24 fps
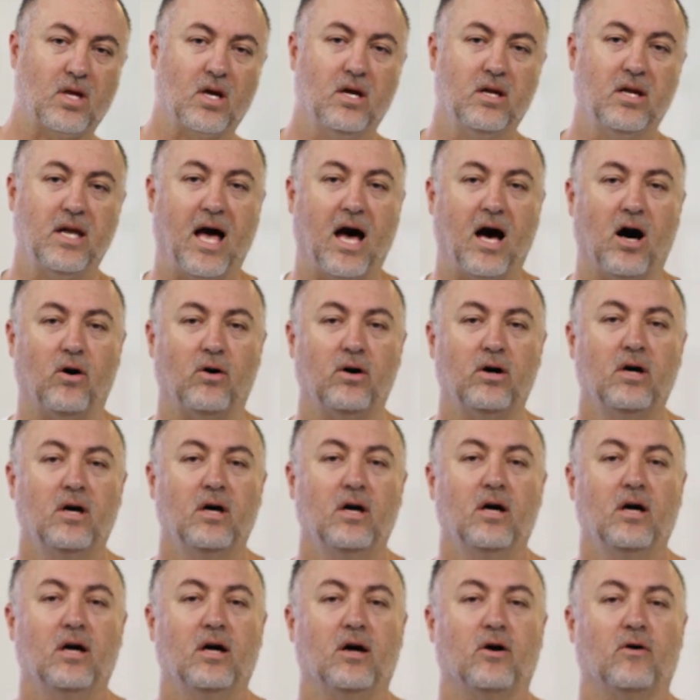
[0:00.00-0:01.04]
now,
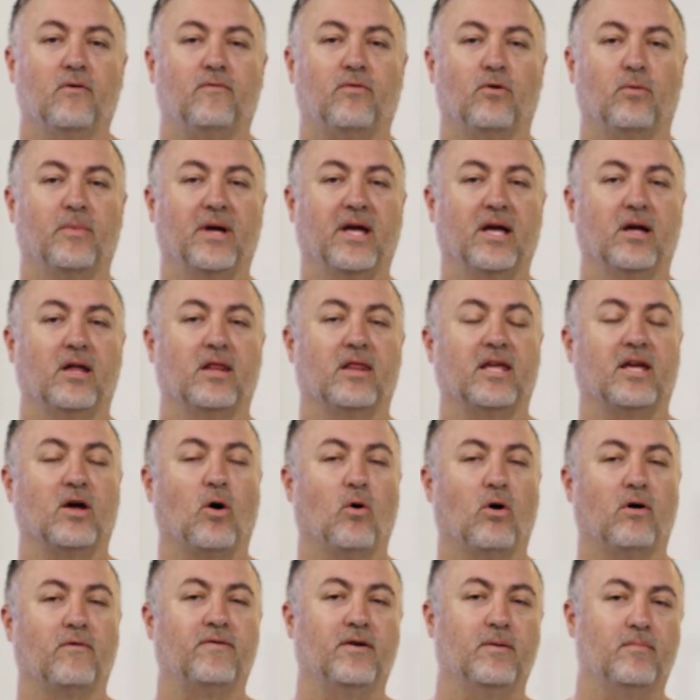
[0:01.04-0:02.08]
for me, the
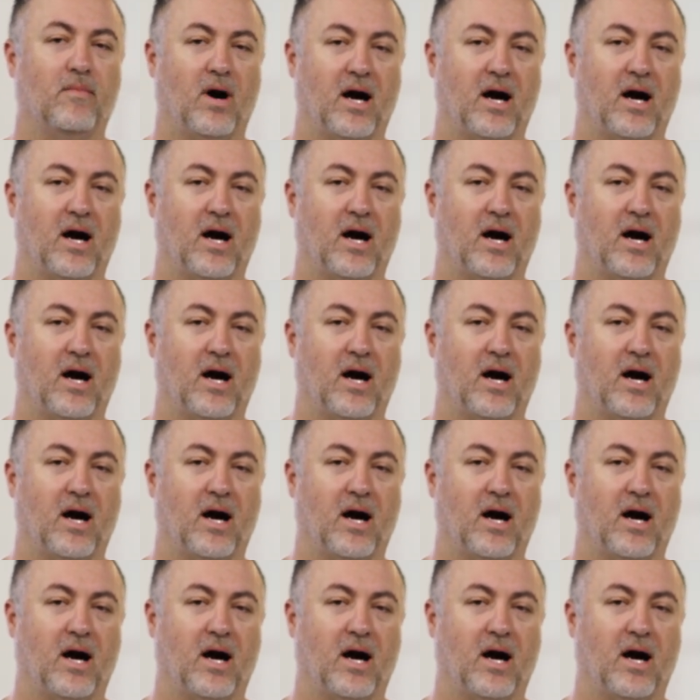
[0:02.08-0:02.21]
orphan